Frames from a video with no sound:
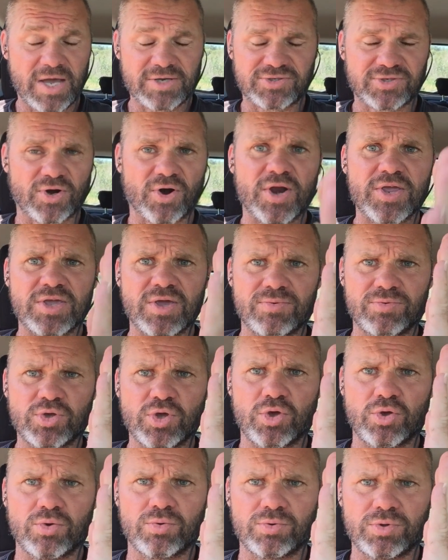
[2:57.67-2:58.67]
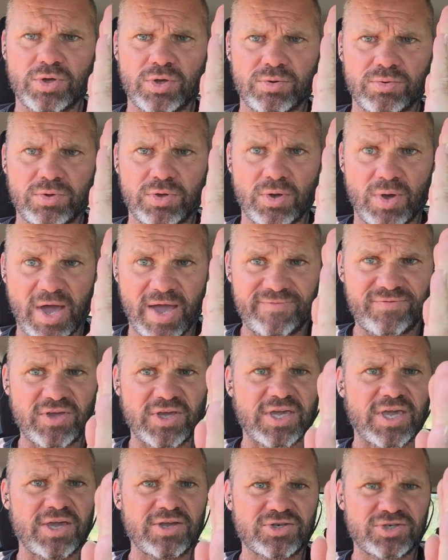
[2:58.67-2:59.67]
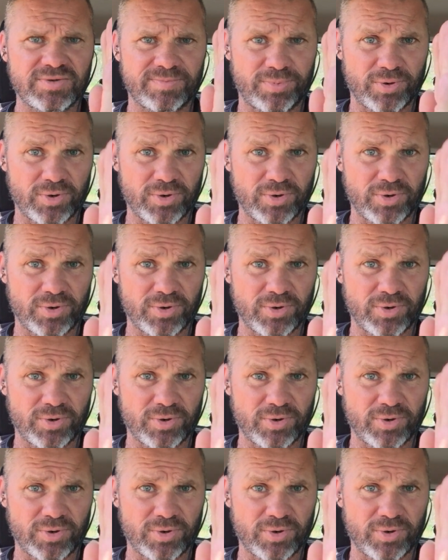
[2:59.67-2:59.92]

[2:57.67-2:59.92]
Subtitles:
Sorry, you have your kids, you